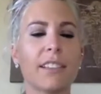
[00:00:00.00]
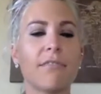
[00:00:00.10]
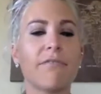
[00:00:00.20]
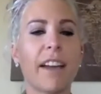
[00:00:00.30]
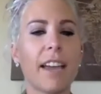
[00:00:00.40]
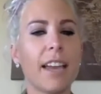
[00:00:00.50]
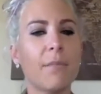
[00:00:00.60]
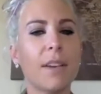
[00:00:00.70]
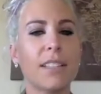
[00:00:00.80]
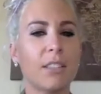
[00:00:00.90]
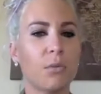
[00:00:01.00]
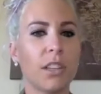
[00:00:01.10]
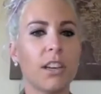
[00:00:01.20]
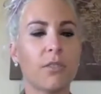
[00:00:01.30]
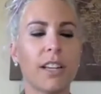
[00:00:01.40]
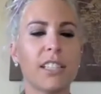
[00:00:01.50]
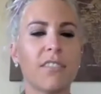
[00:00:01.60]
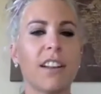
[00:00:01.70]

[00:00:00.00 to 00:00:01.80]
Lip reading: to fight him because he's really aggressive,